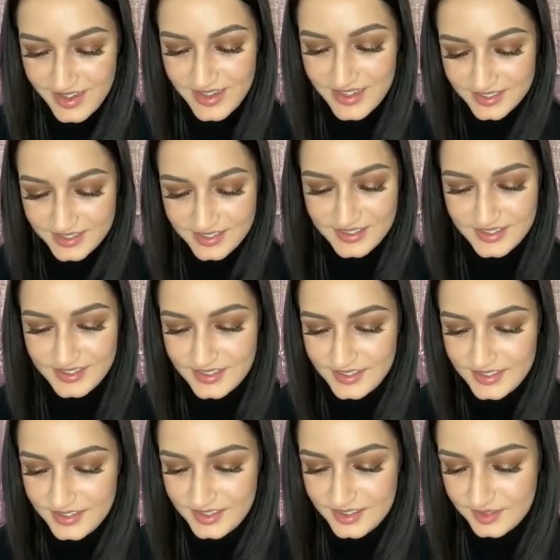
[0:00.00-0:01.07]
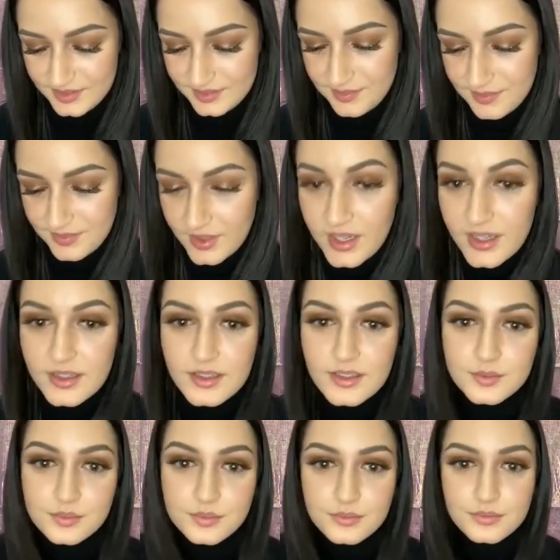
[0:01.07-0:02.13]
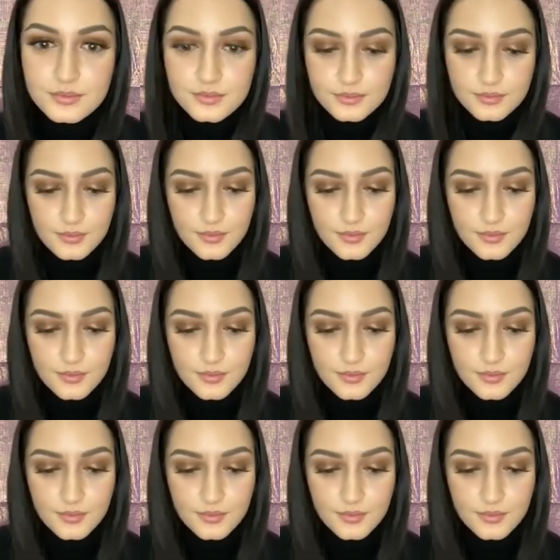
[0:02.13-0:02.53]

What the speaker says: all of it. That makes it so much better.